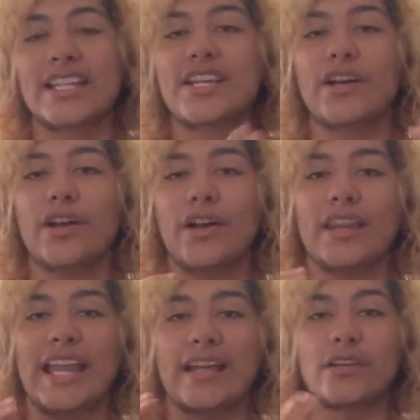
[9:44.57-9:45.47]
It took her
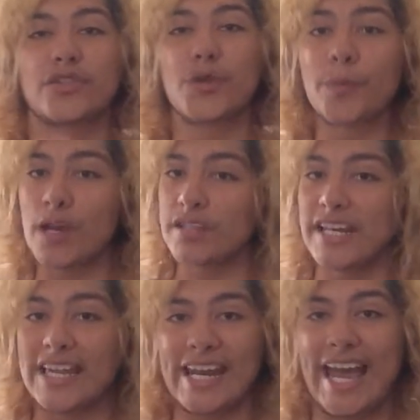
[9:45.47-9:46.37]
like a super long
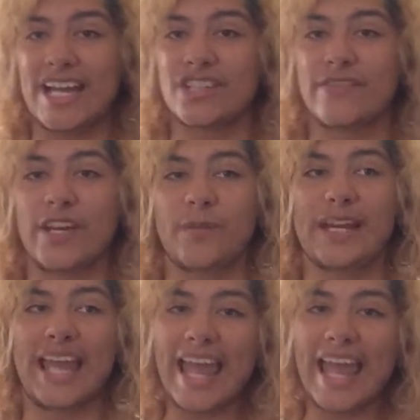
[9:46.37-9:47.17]
time to get an action figure made.